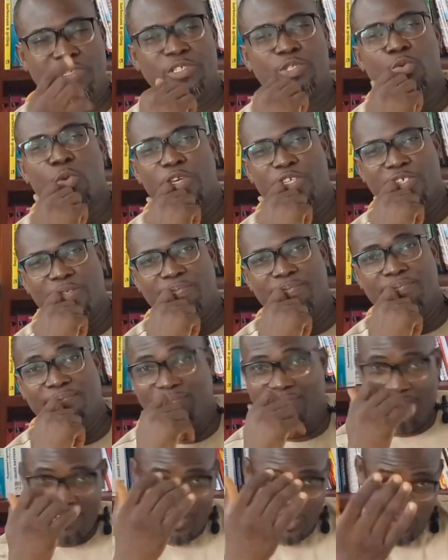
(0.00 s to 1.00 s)
this question.
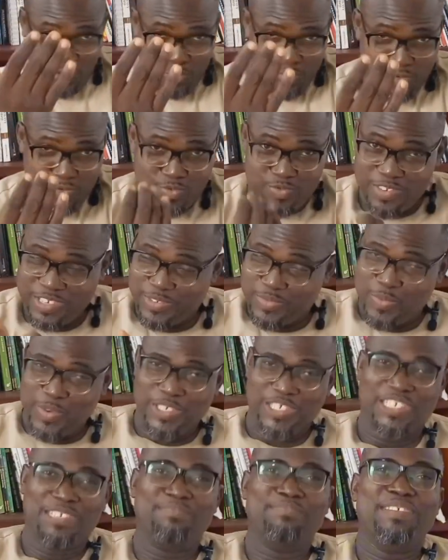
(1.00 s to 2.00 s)
You who is
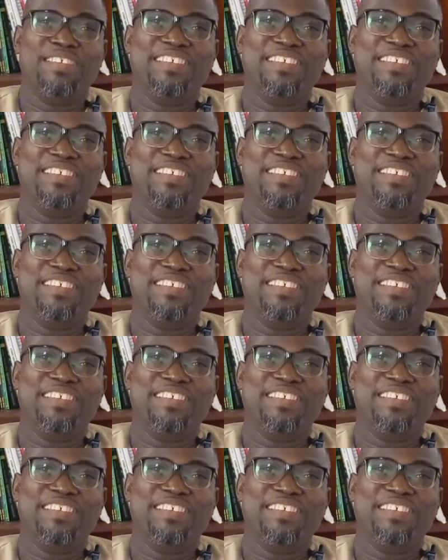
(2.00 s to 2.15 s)
watching.